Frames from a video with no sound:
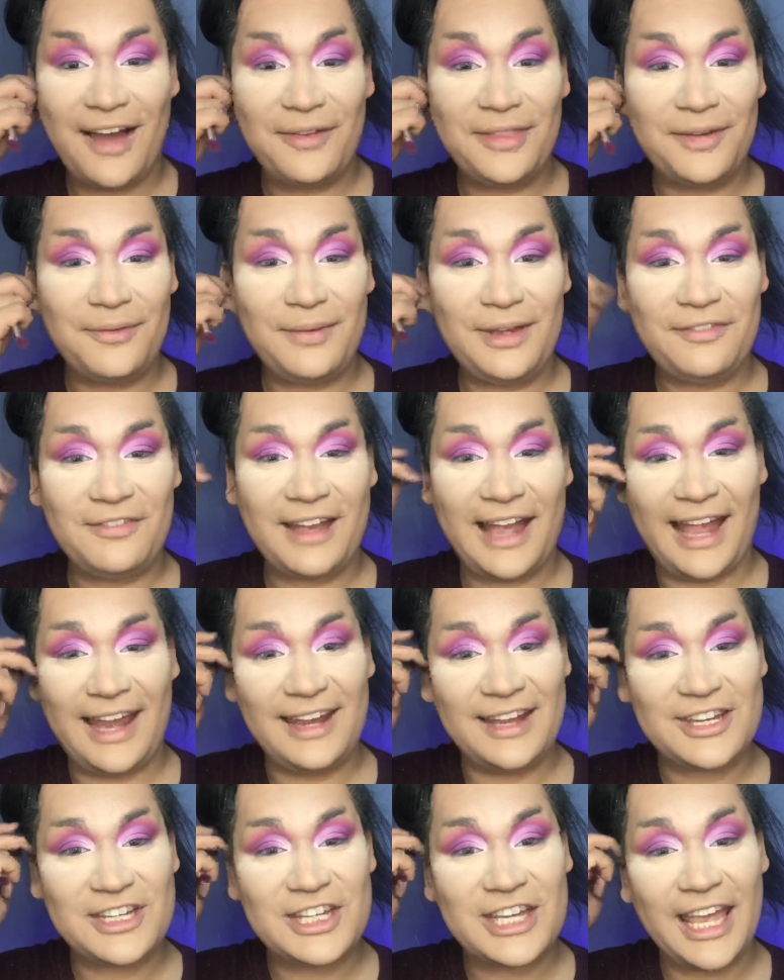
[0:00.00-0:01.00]
that we've kind
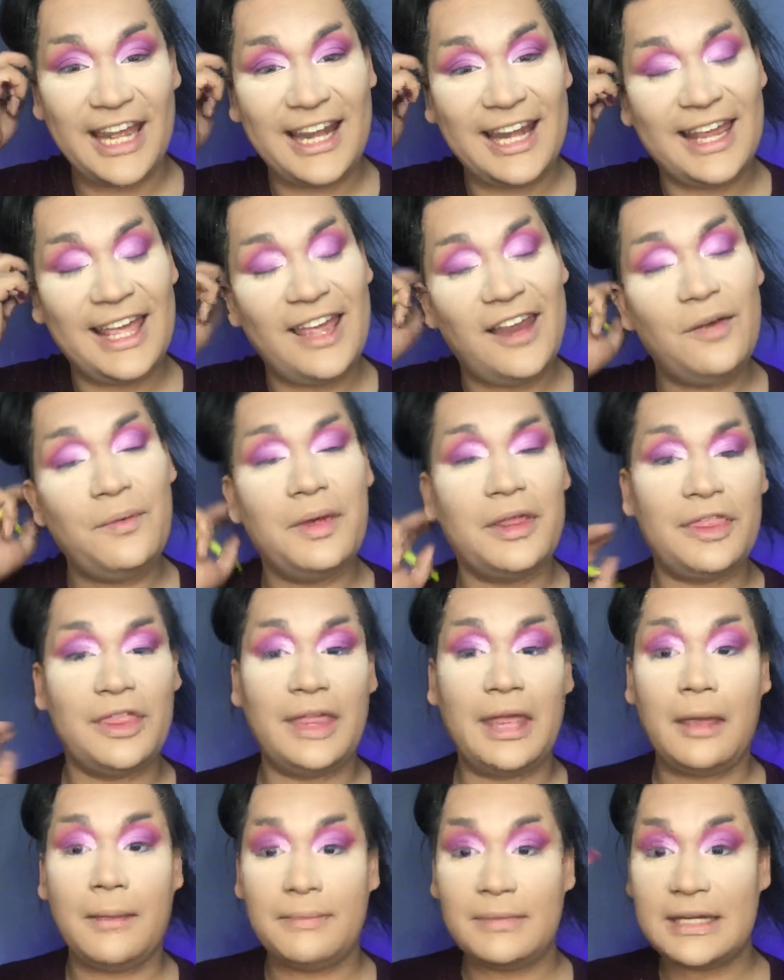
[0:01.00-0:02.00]
of shaded in with
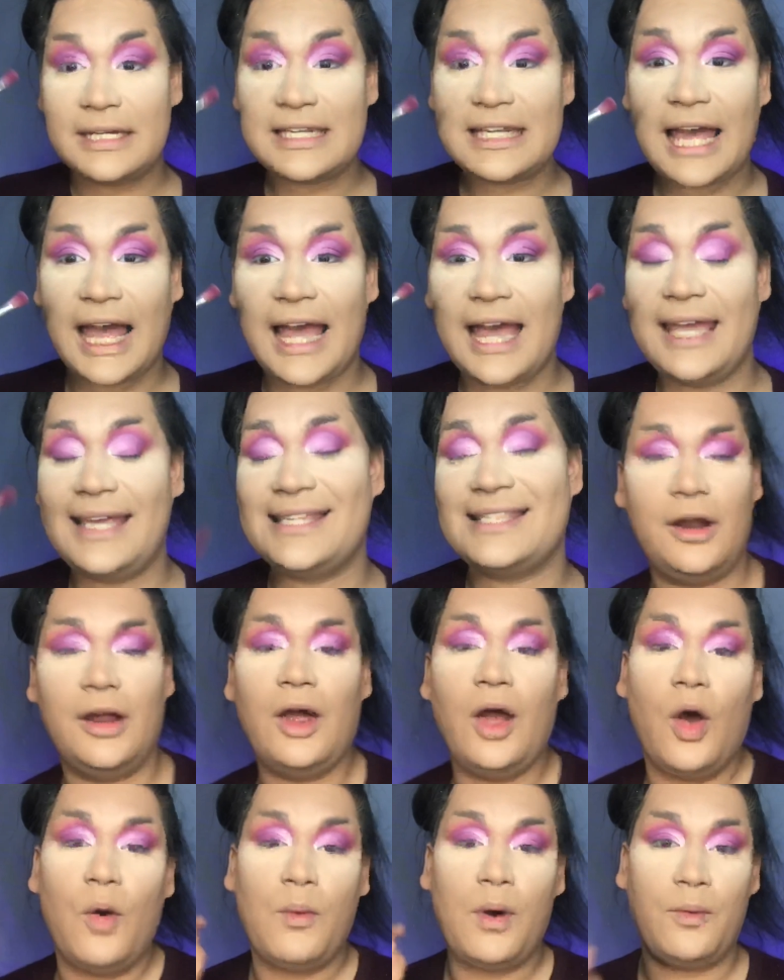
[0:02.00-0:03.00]
Hypnotize,
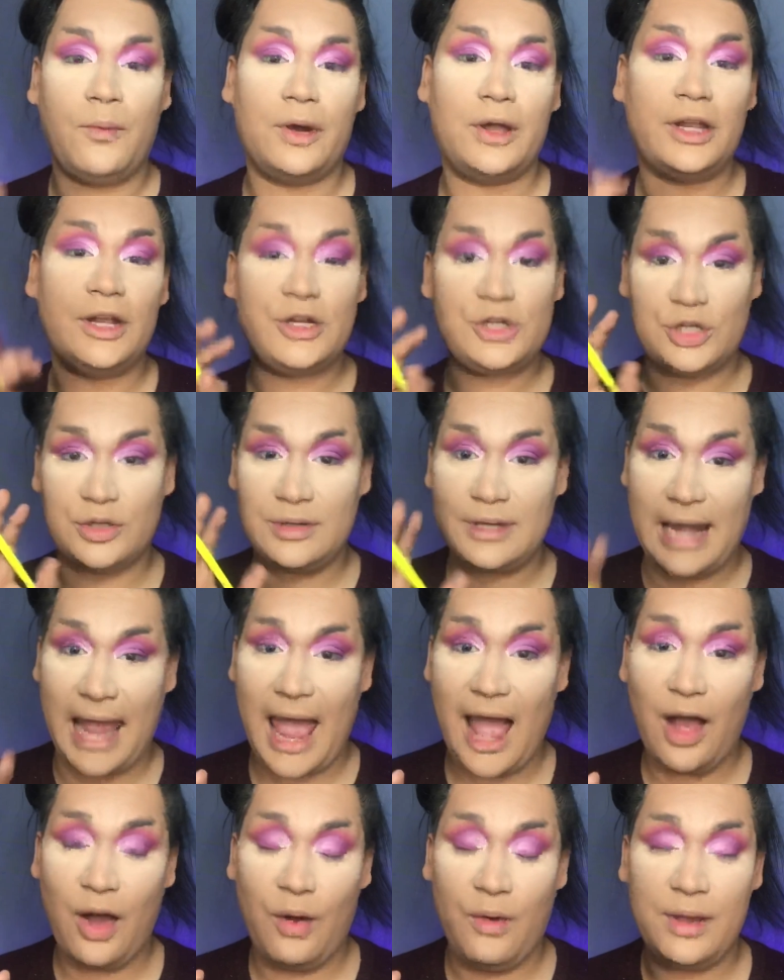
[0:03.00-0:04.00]
what we're going to do
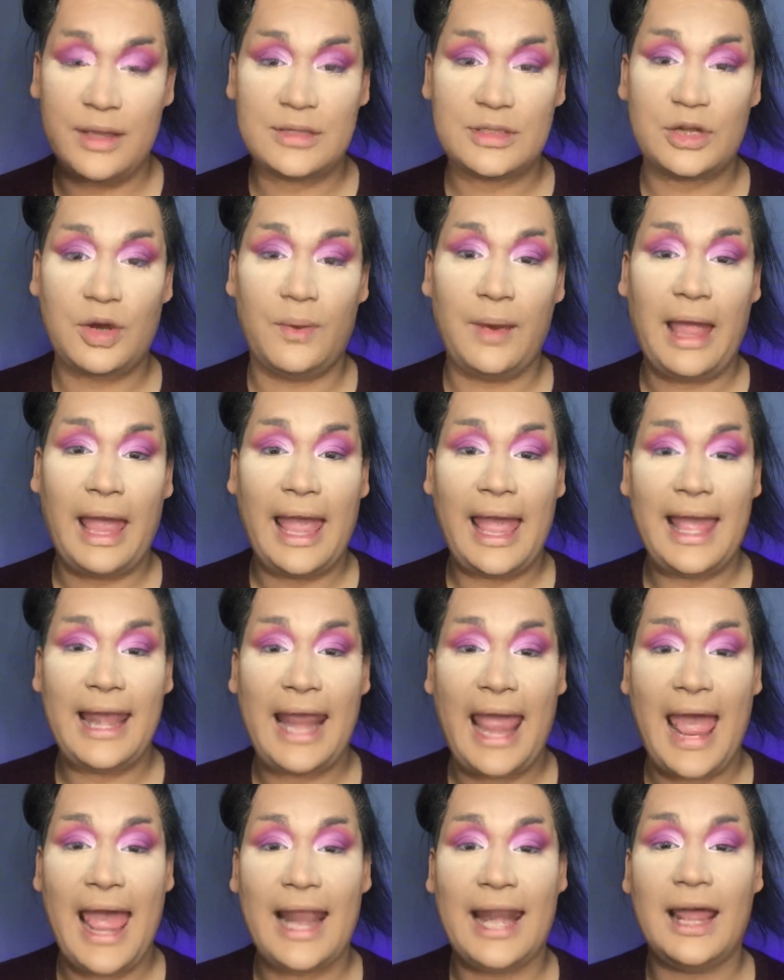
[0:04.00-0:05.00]
now is go ahead
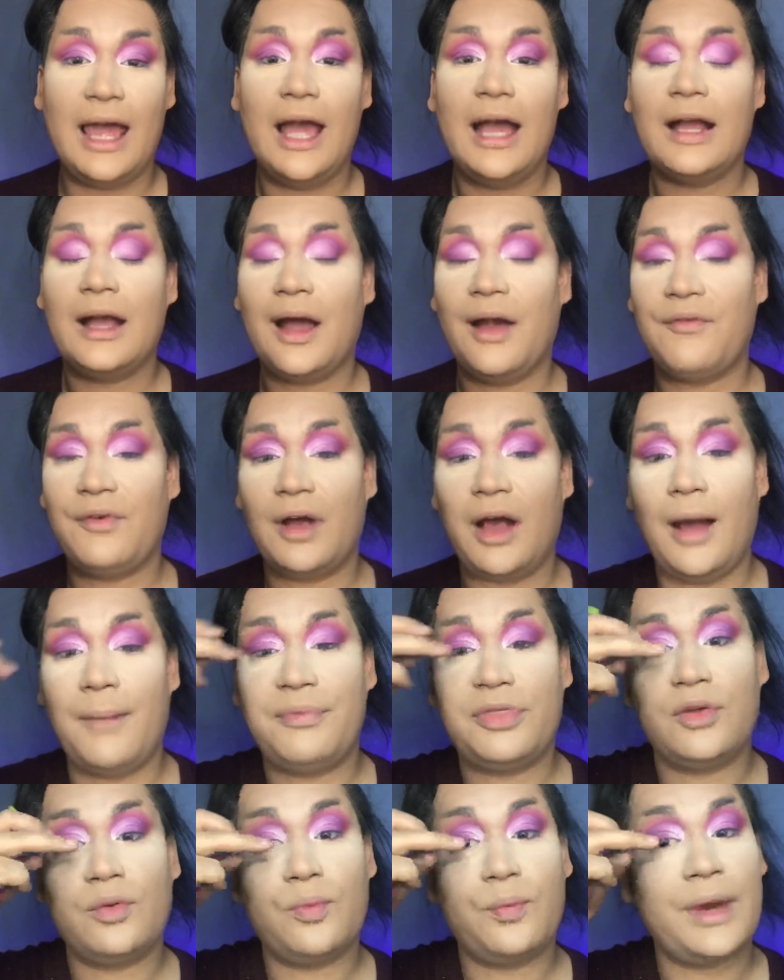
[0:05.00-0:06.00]
and cover
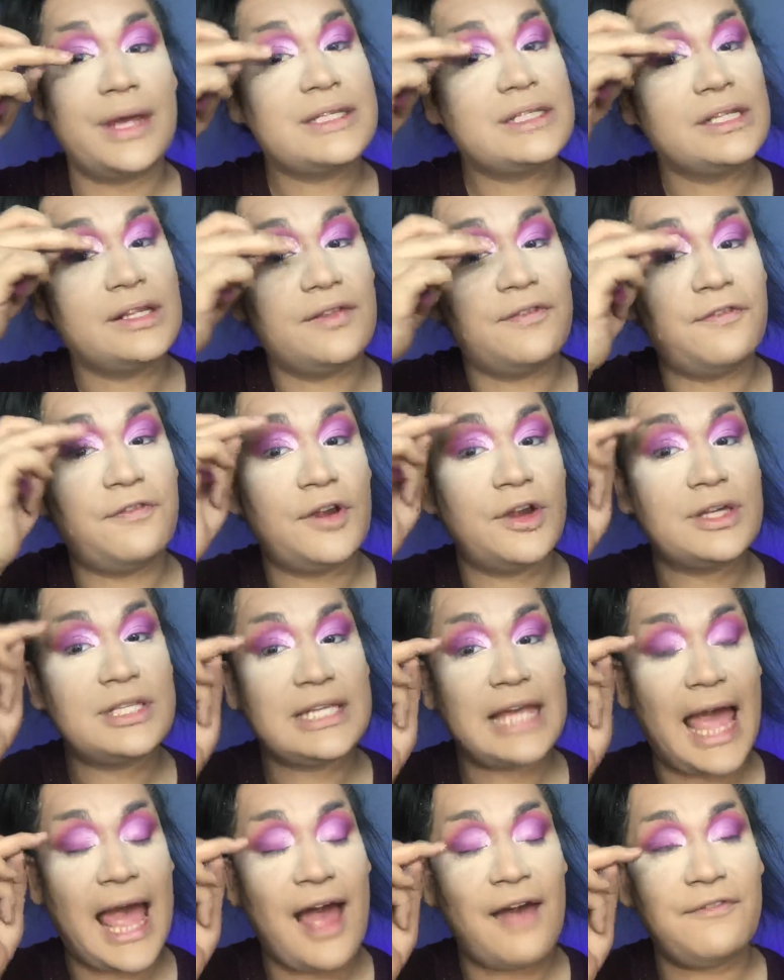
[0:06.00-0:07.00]
up the rest of the first
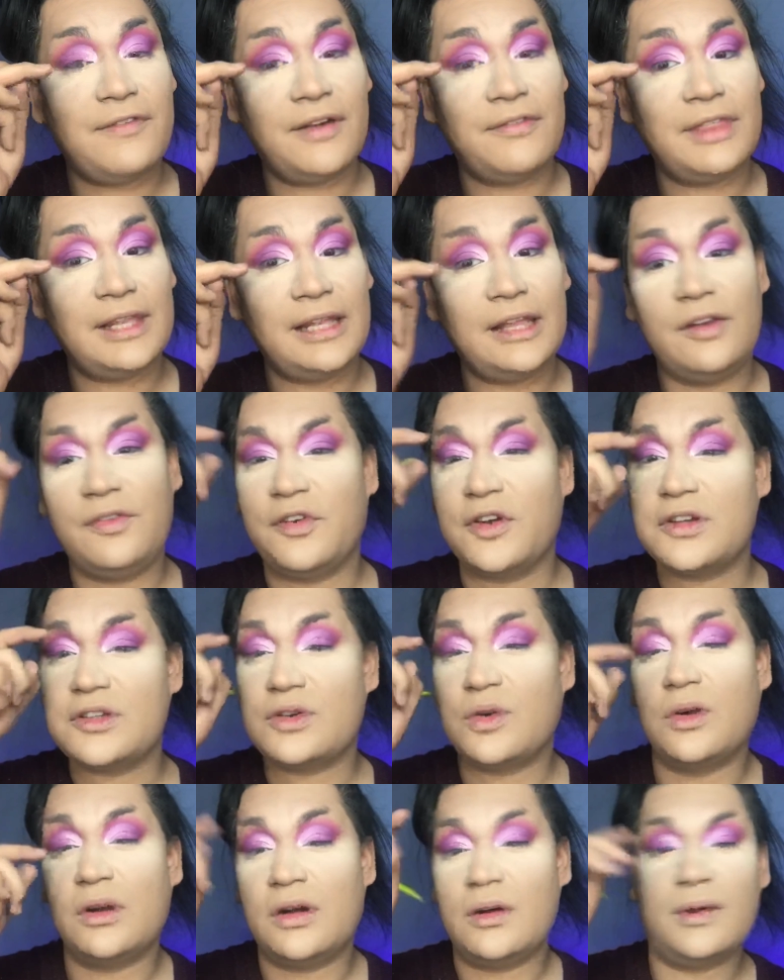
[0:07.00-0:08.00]
half of the lid, first
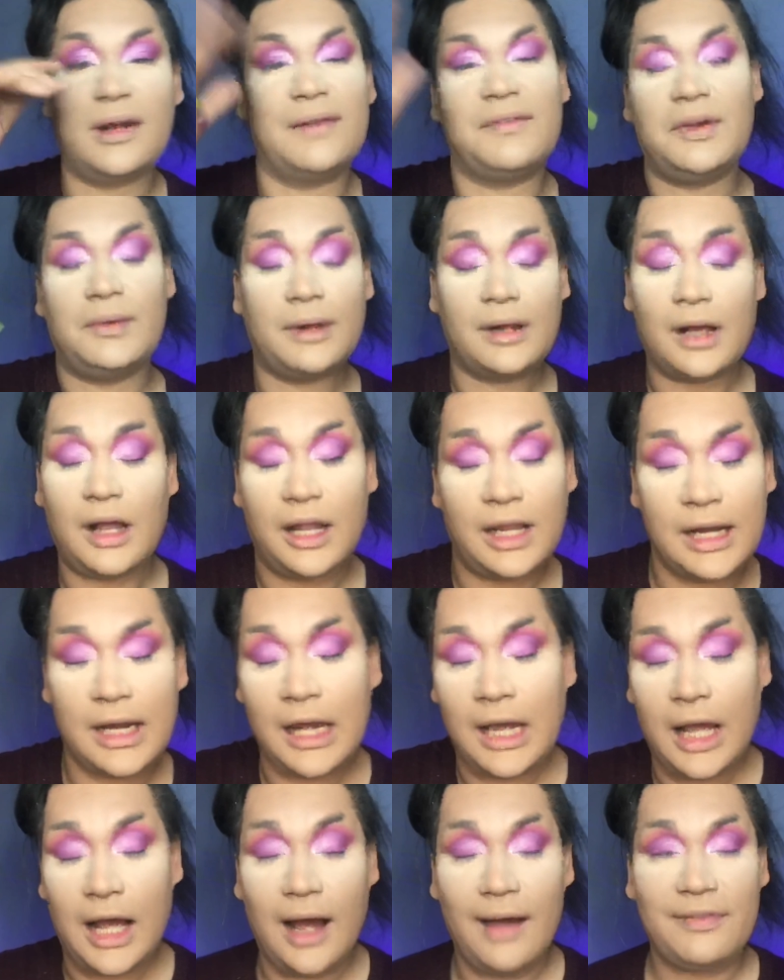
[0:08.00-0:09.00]
quarter, whatever you want to call it,
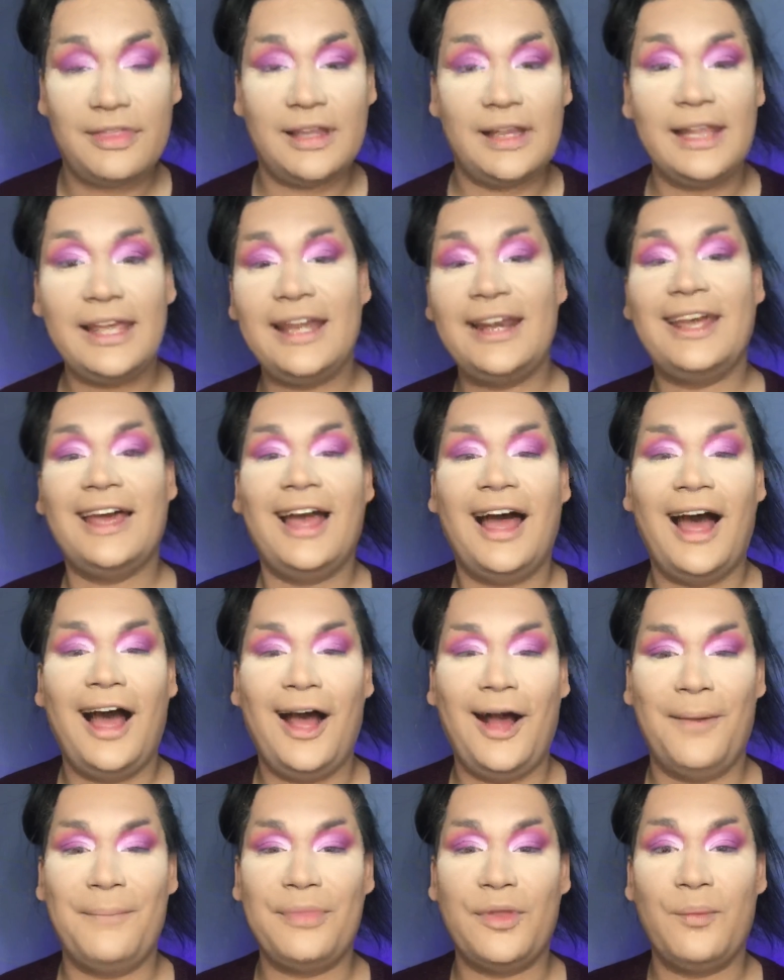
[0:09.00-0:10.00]
of the lid
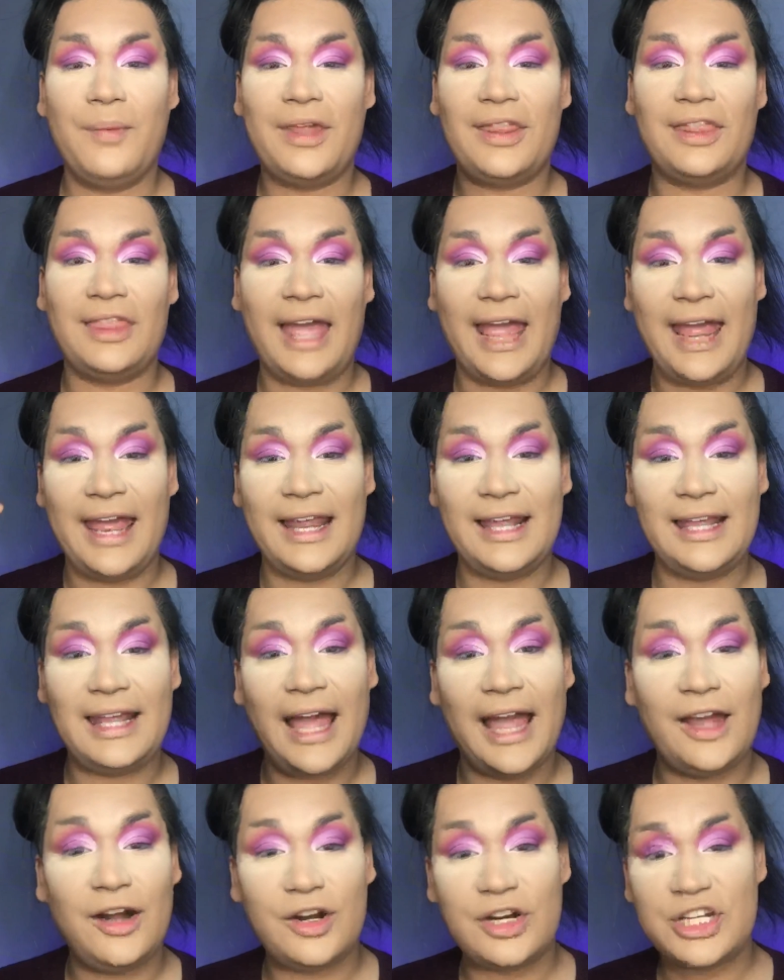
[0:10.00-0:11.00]
with a
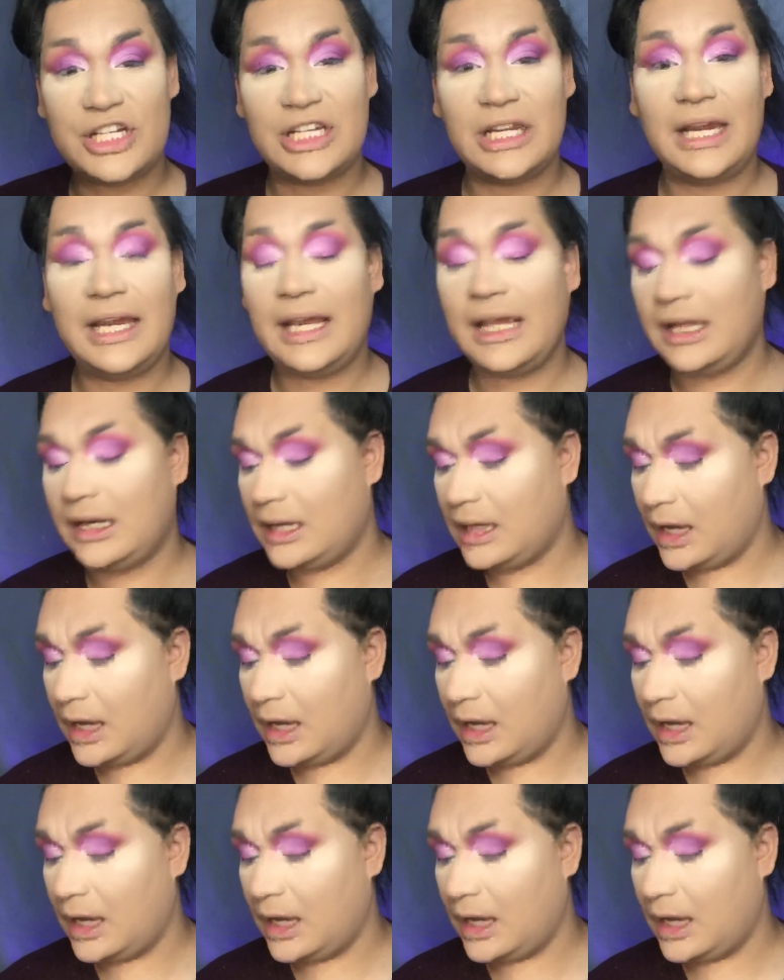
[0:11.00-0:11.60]
lighter shade.